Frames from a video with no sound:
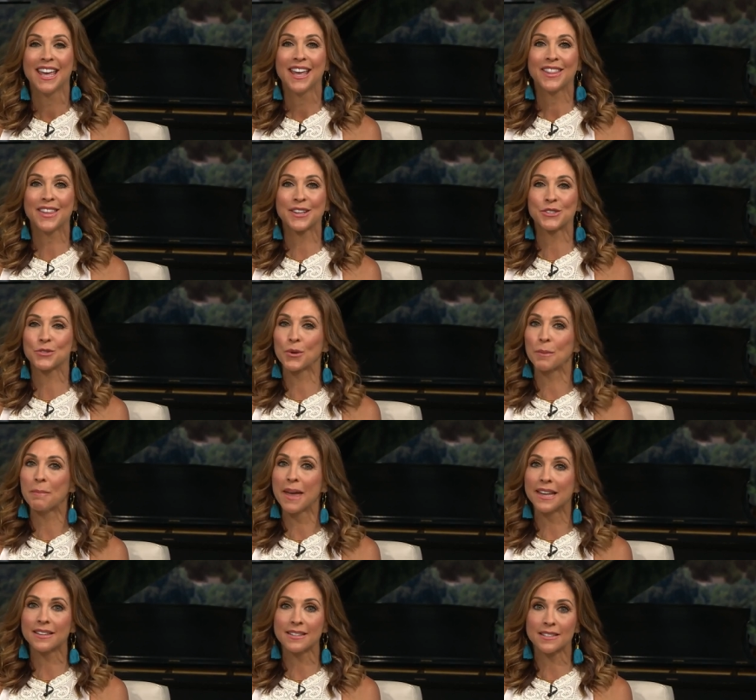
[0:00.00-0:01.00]
this
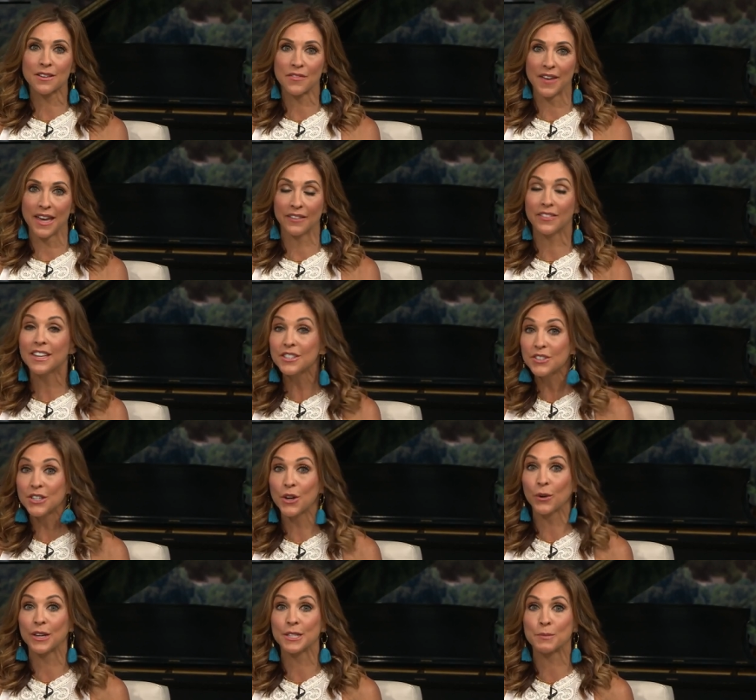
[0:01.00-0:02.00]
tremendous event. This
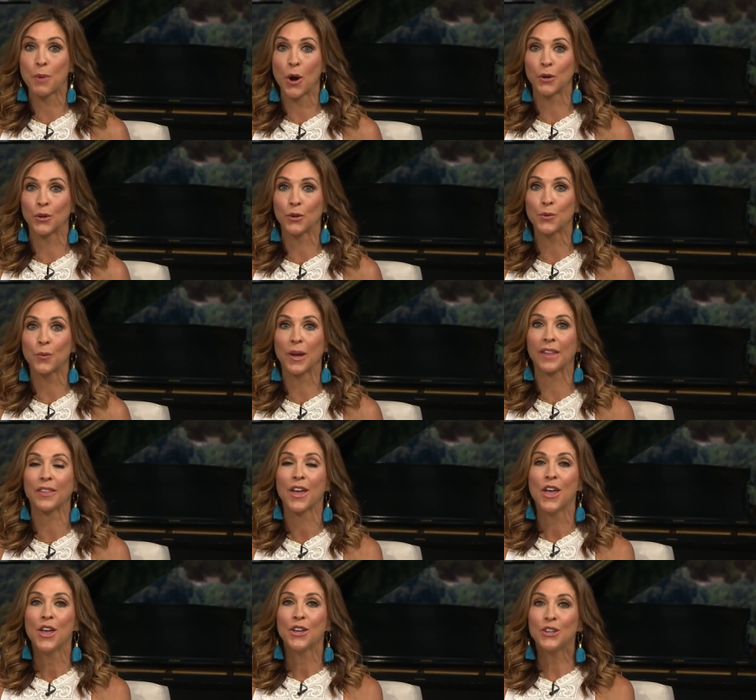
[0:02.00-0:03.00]
year, he has partnered with
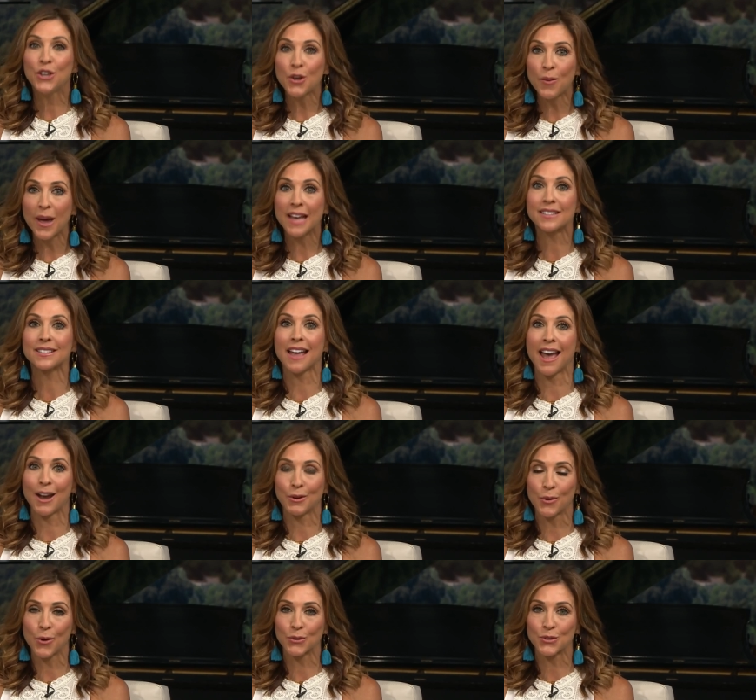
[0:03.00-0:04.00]
U.S.
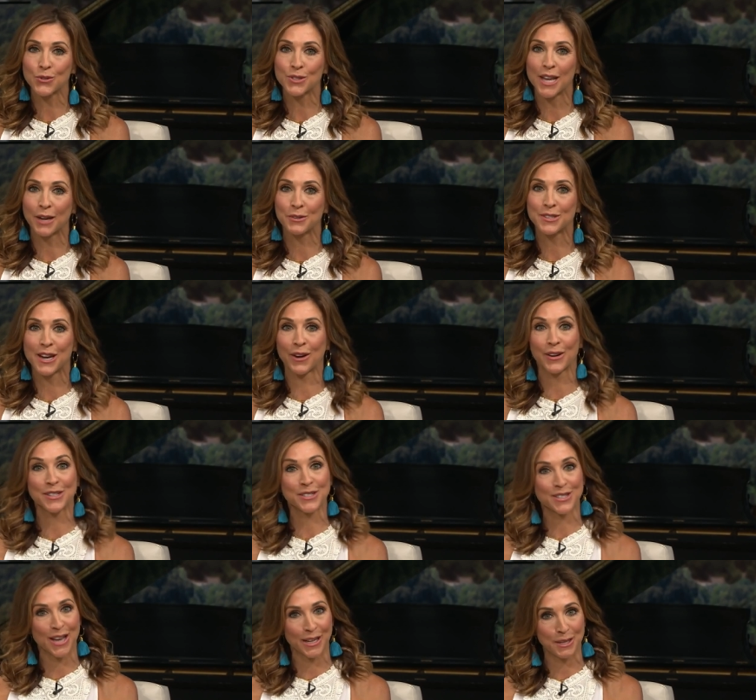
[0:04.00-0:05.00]
Agriculture Secretary
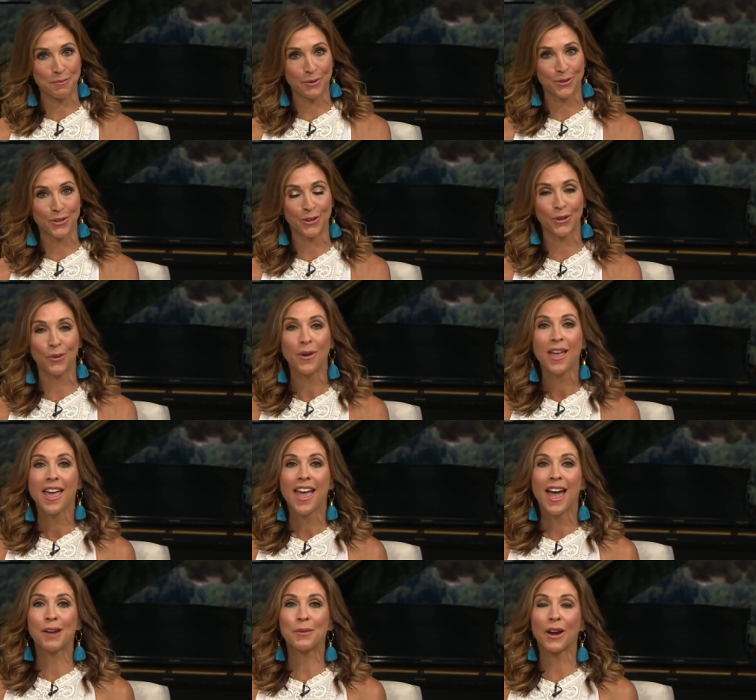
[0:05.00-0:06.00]
Sonny Perdue,
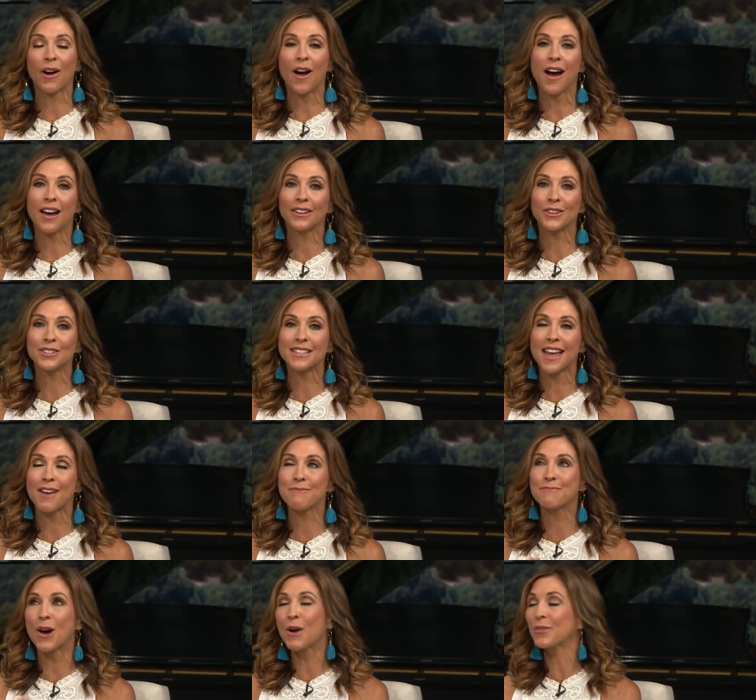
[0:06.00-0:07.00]
and we are honored to
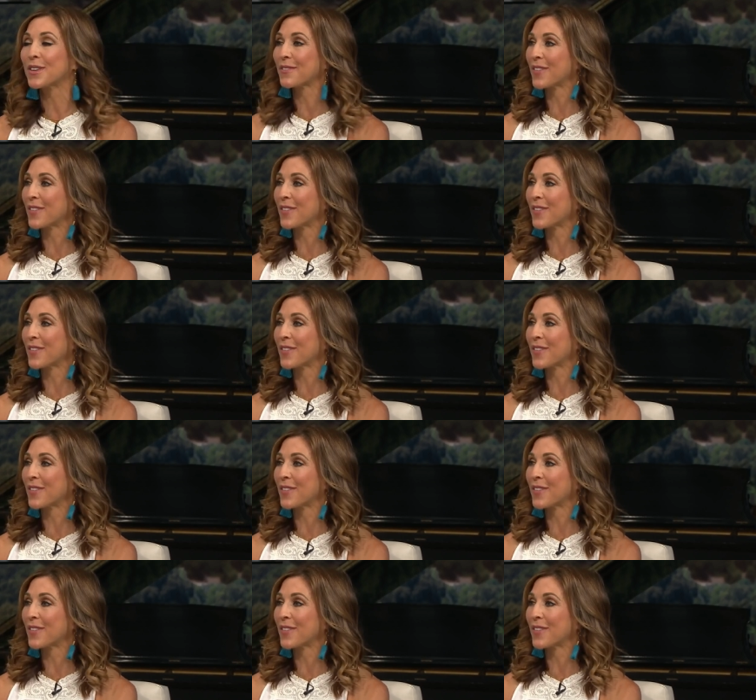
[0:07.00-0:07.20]
have both of